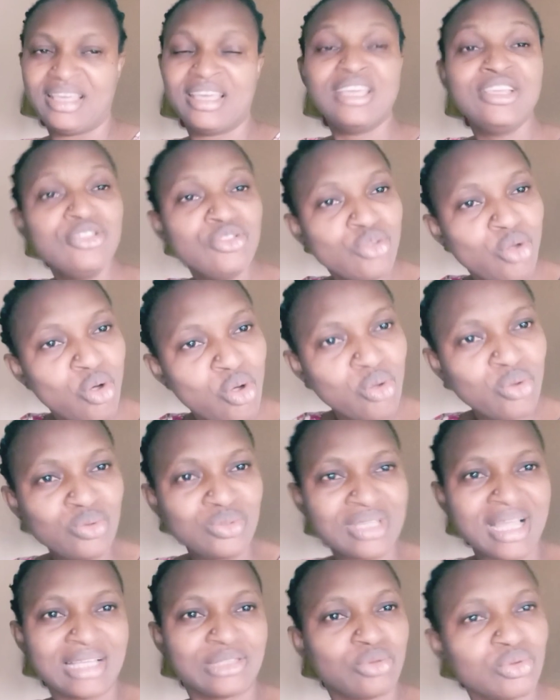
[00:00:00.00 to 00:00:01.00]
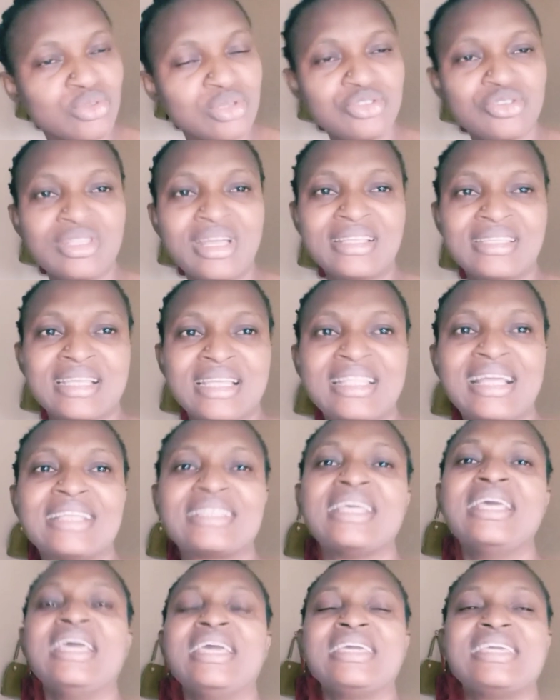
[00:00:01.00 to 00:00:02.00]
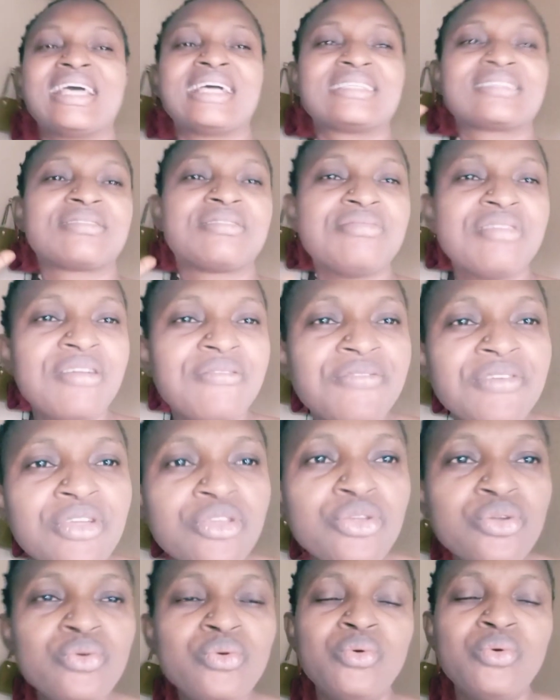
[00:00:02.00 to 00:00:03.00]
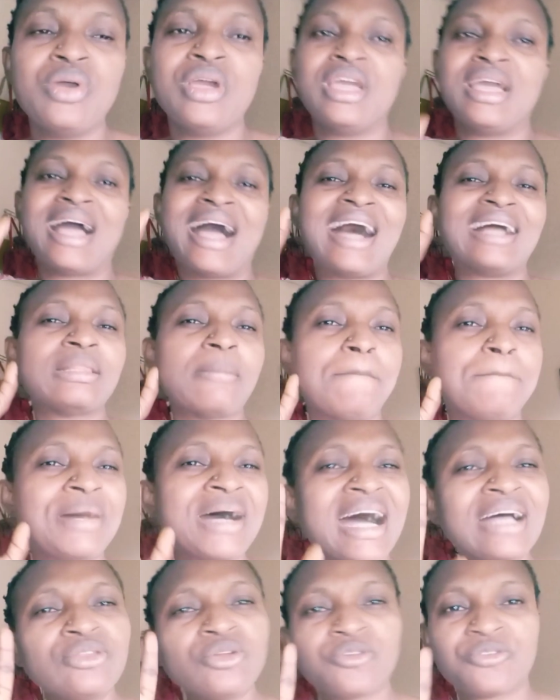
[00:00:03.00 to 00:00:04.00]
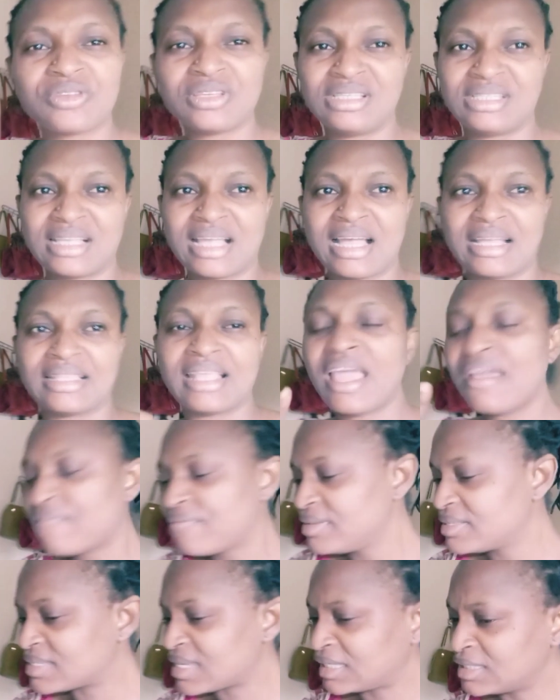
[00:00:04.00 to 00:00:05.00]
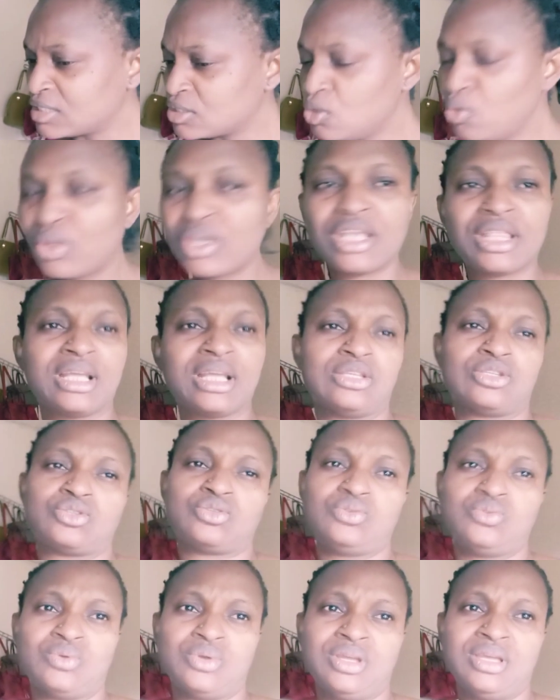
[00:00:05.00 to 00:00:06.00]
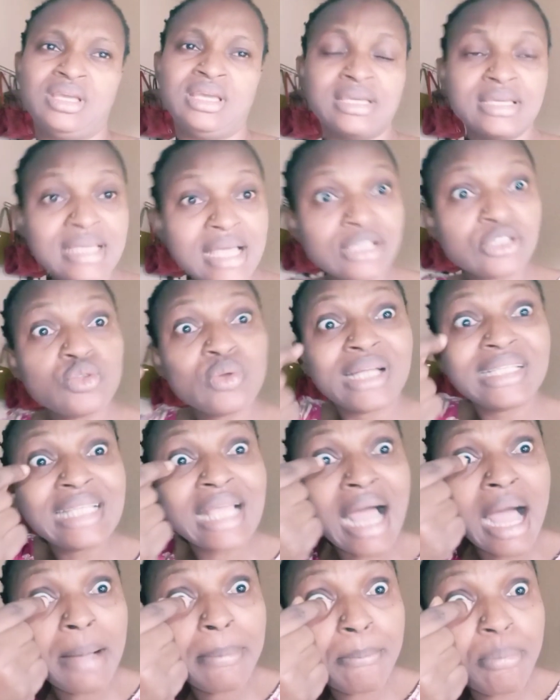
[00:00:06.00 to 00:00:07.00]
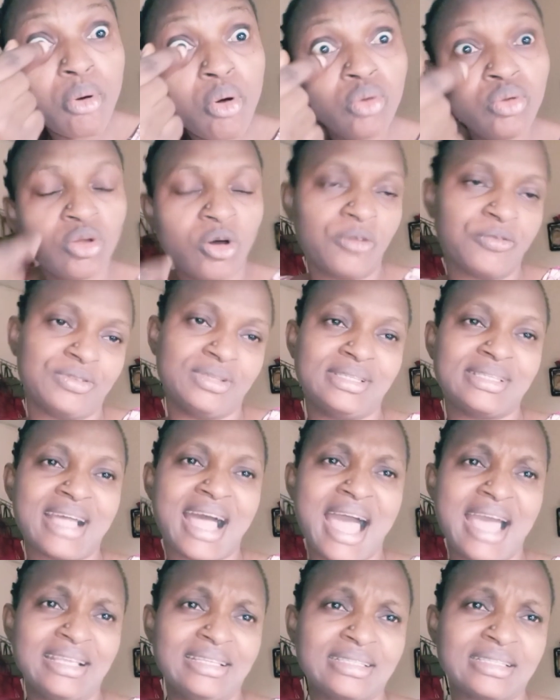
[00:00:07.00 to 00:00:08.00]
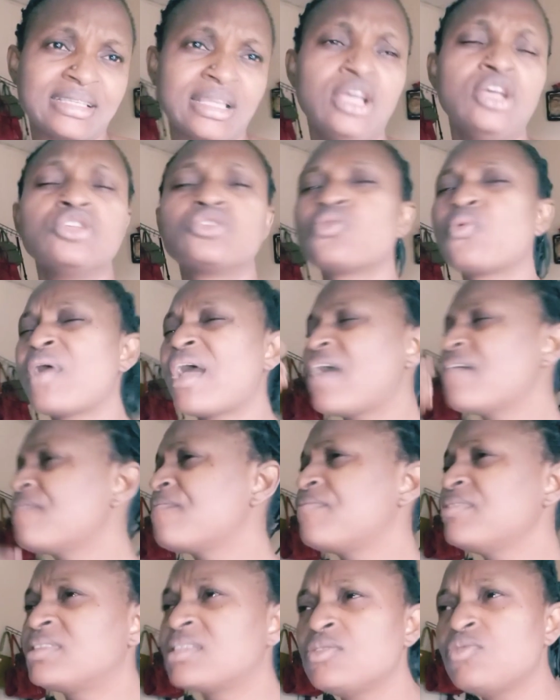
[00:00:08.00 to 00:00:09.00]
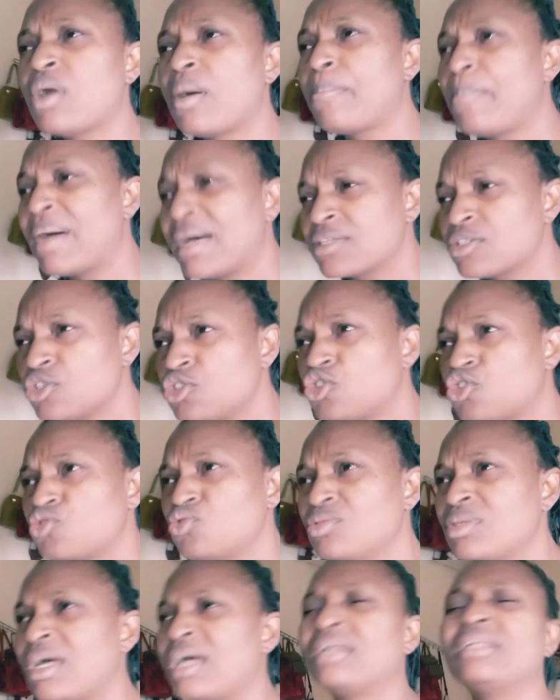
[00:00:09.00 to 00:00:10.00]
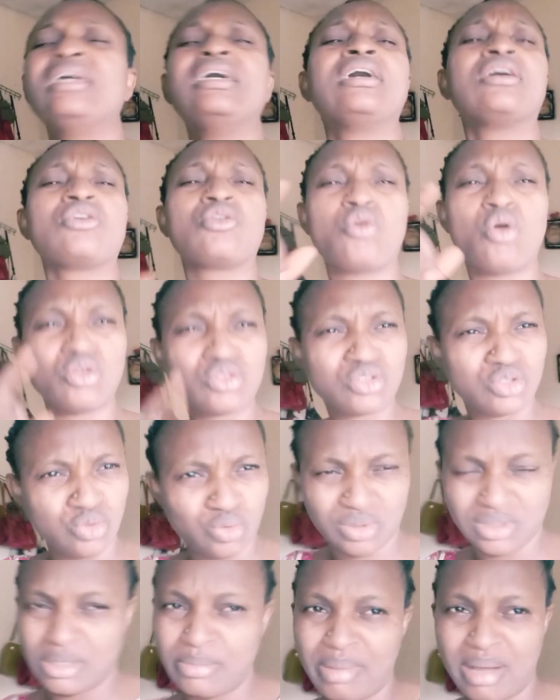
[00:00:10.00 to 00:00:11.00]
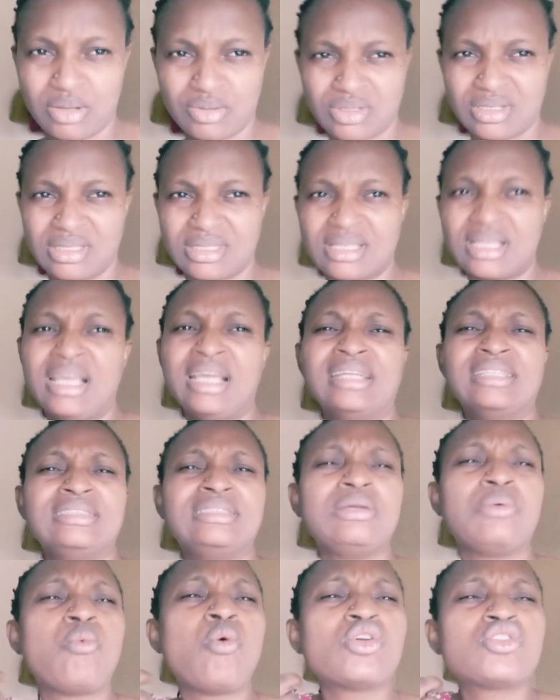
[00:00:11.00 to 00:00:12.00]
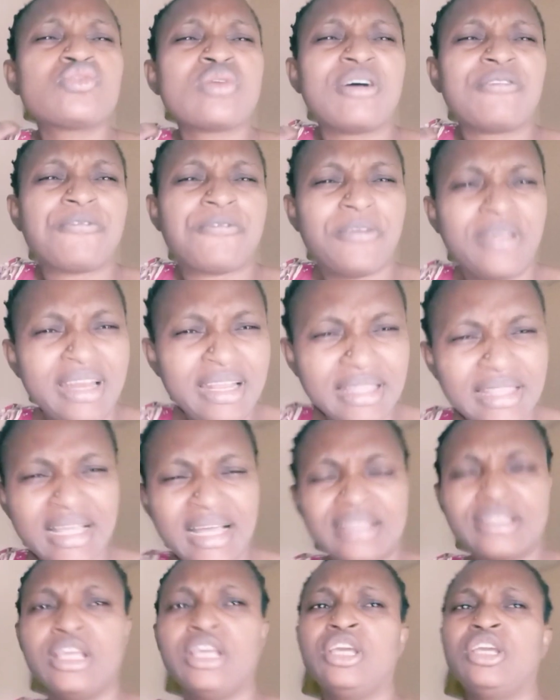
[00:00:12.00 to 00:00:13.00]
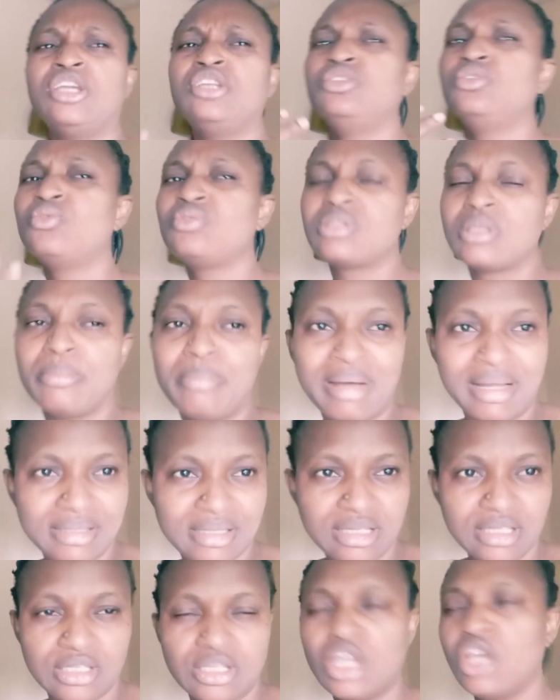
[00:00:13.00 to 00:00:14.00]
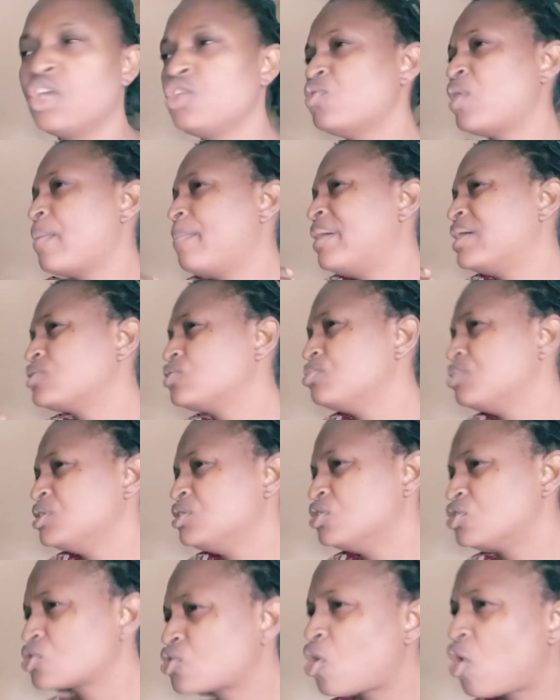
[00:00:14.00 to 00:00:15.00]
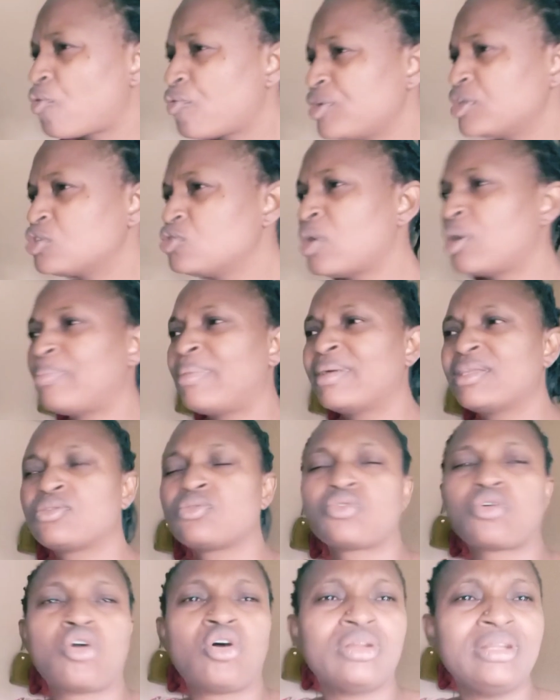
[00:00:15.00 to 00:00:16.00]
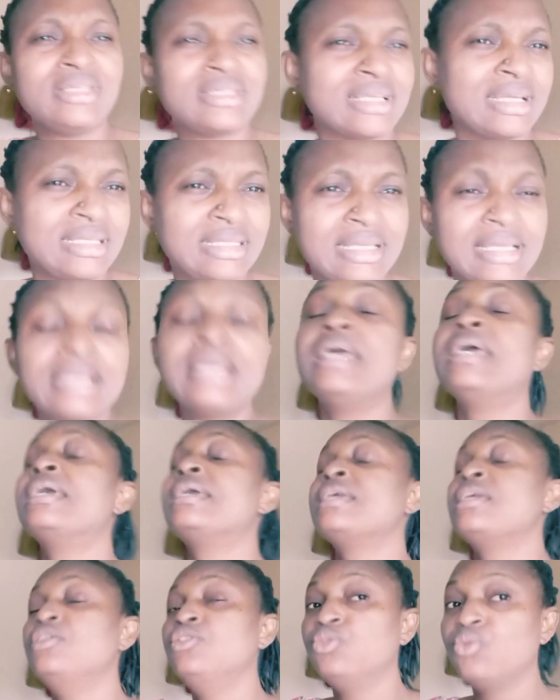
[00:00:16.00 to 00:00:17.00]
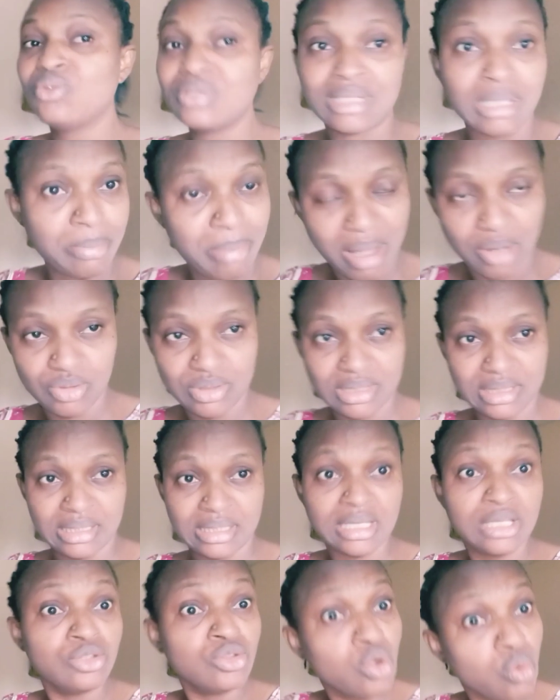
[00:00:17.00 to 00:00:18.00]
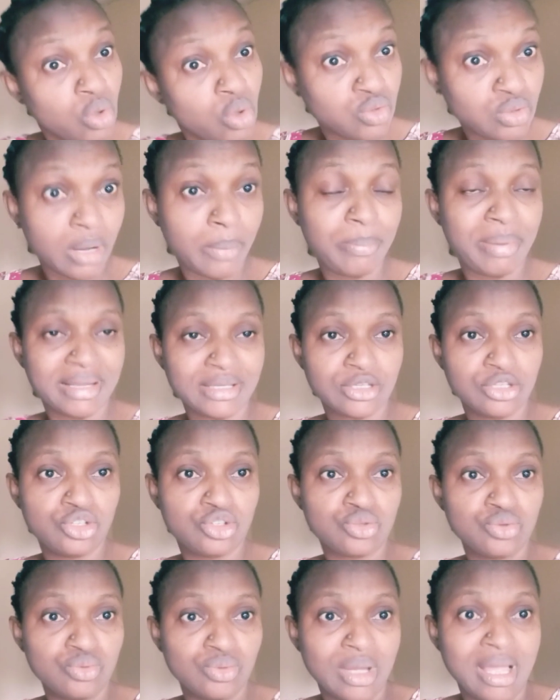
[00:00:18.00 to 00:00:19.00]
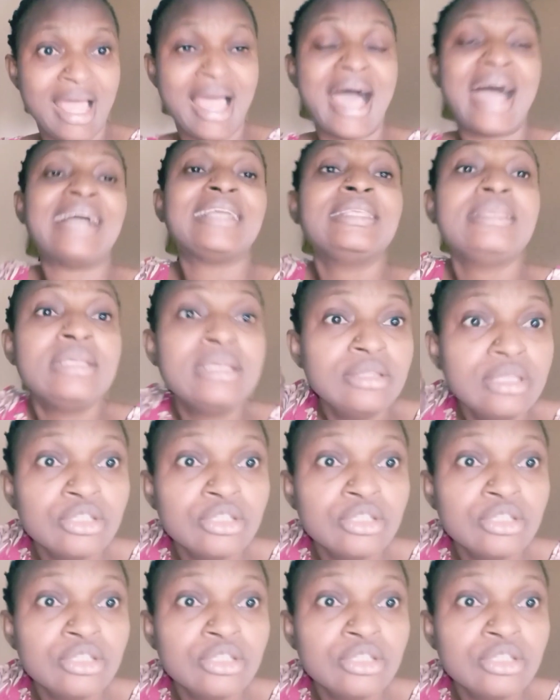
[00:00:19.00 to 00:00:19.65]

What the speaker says: He knows. I told you that time that he has graven you at the palm of his hand. Every time he's looking at you. Yes, you are the apple of his eyes. So everything you are passing through now, God knows about it. The what you are feeling now, he knows about it. You are about to be discouraged. You are about to call it a day. He knows about it. He knows what you are passing through. And